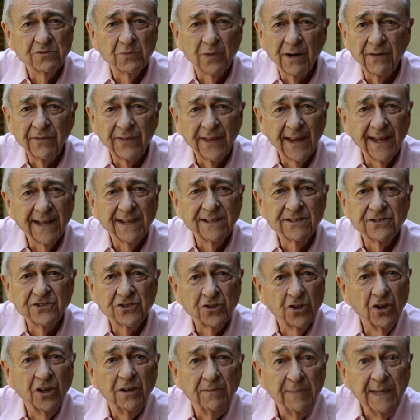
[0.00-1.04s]
where things
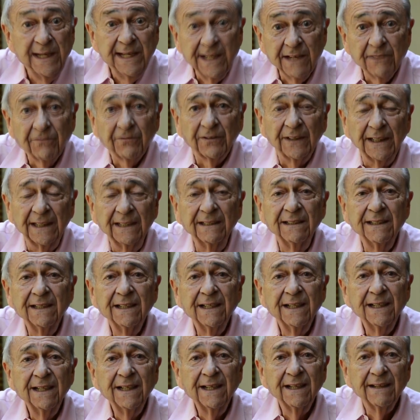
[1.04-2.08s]
could be different
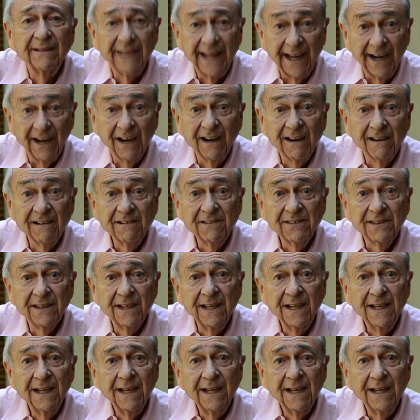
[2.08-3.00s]
than Earth,